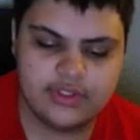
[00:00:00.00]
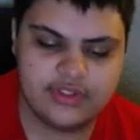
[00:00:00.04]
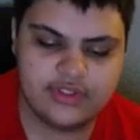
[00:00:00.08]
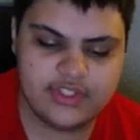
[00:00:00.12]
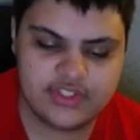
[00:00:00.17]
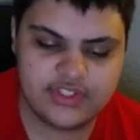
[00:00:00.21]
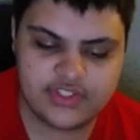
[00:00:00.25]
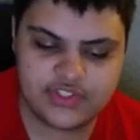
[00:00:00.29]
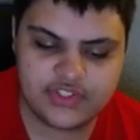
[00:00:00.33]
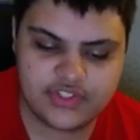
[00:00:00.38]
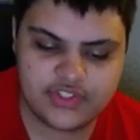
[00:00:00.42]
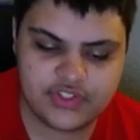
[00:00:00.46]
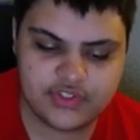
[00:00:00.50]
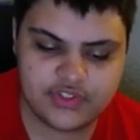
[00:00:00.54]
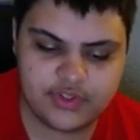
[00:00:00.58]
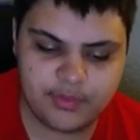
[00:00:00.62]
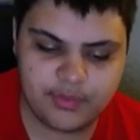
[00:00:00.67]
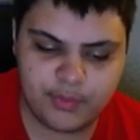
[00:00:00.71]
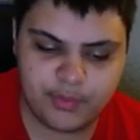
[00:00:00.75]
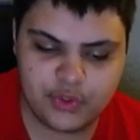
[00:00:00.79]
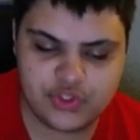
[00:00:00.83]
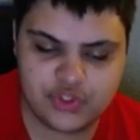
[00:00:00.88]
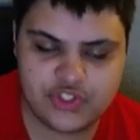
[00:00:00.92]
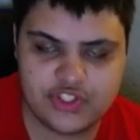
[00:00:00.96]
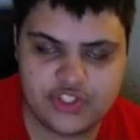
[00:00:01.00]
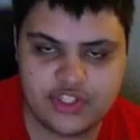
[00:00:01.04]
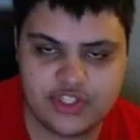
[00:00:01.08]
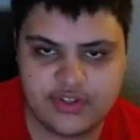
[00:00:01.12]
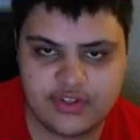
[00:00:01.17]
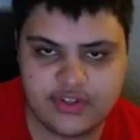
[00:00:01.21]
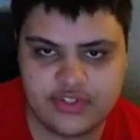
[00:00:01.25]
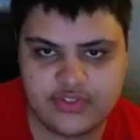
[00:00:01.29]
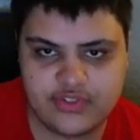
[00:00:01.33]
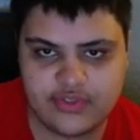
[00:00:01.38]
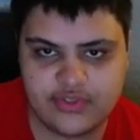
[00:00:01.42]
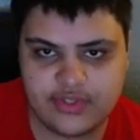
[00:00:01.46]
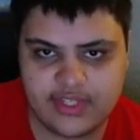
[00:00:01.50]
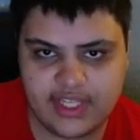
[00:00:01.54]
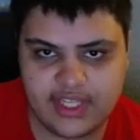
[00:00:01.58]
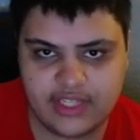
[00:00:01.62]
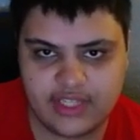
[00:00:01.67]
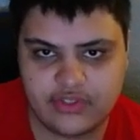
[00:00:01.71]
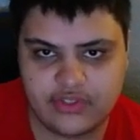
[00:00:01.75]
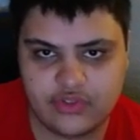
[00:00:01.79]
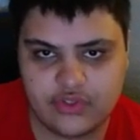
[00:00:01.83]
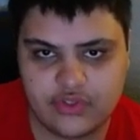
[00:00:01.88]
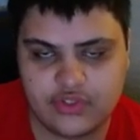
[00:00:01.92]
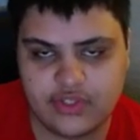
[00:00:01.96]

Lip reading: This is the most serious you can get to.